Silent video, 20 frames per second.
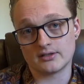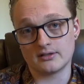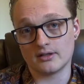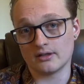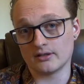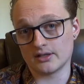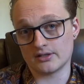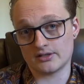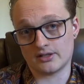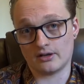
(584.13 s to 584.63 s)

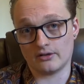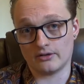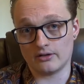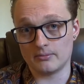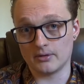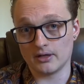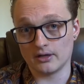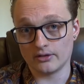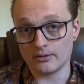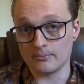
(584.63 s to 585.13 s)
not necessarily
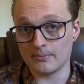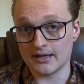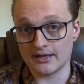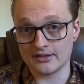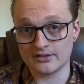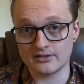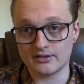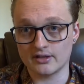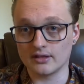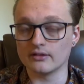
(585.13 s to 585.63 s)
being the
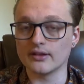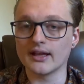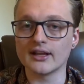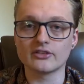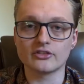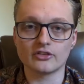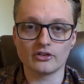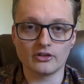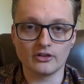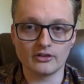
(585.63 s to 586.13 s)
best thing, that
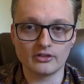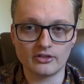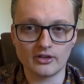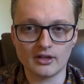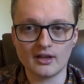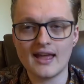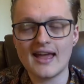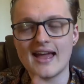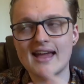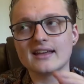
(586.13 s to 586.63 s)
sort of
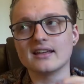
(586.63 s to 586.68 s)
thing,